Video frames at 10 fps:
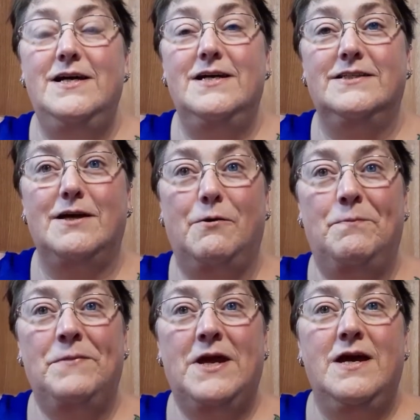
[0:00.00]
So
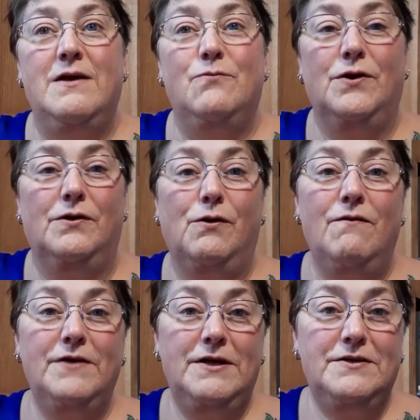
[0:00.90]
we're going to go
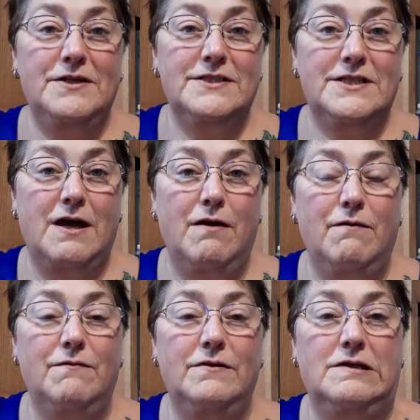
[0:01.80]
over here to the
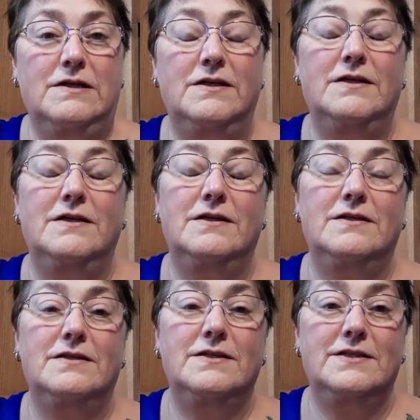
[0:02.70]
stove,
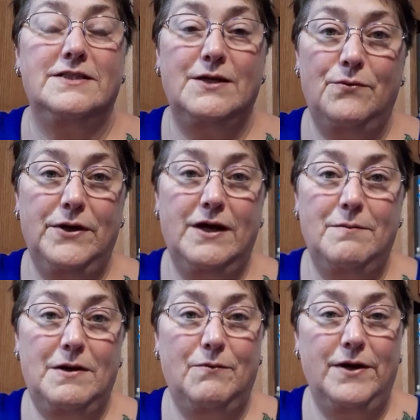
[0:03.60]
see what we can come
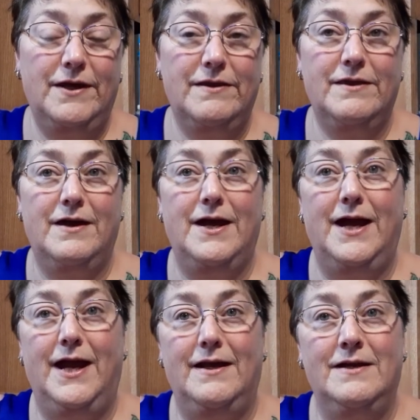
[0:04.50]
up with,
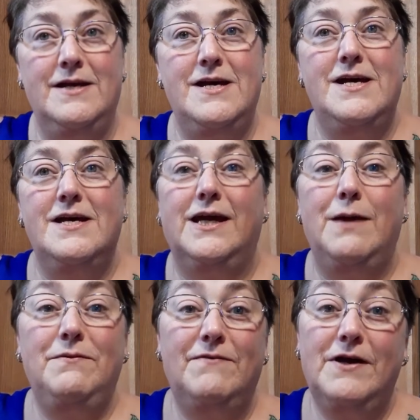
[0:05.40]
and
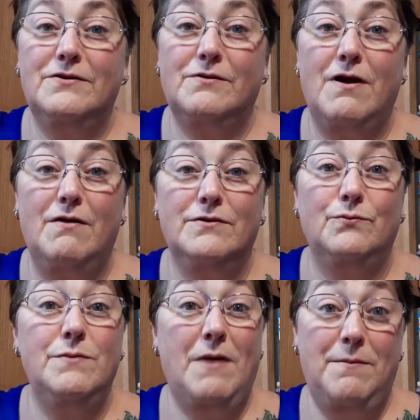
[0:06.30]
keep your fingers crossed.
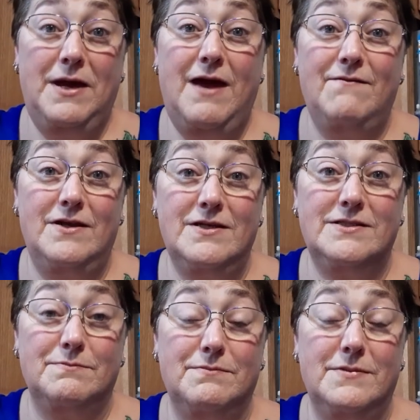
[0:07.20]
We might be having us
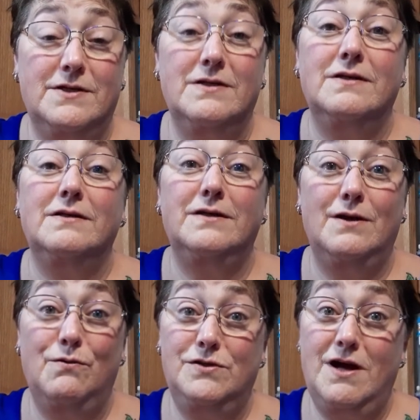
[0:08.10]
some good
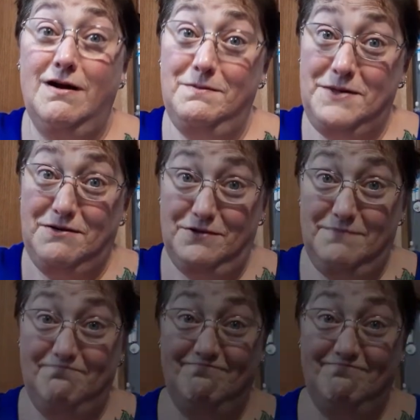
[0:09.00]
old chocolate milk.